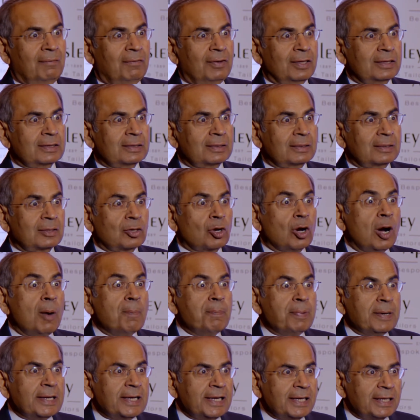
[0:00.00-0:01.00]
with
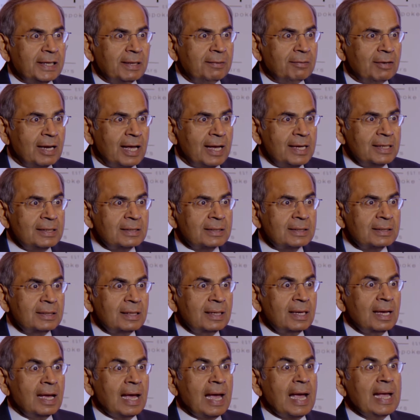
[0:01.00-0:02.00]
competitiveness,
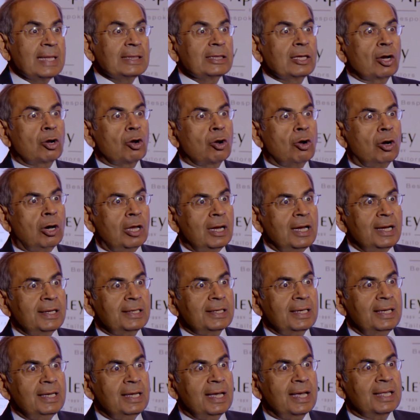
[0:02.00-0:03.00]
and the
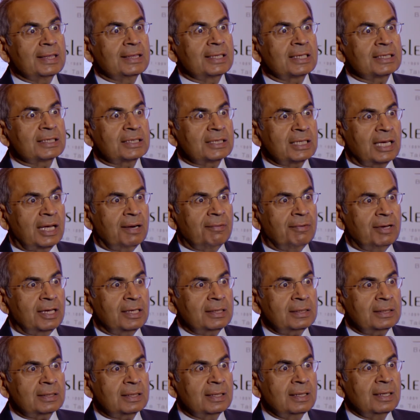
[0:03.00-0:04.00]
quality and the
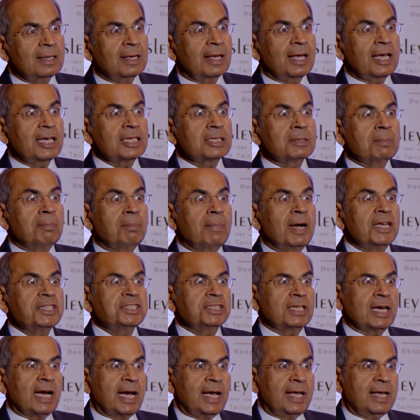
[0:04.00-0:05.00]
service is
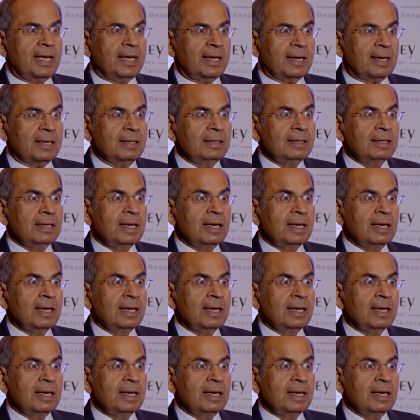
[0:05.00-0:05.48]
much higher.